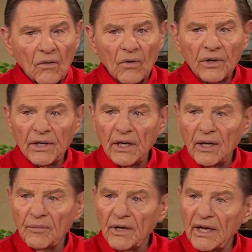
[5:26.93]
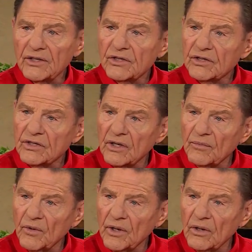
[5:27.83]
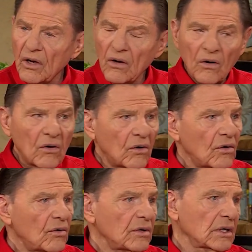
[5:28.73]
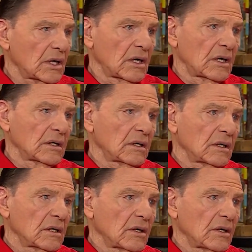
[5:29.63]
will get up next to someone, oh God,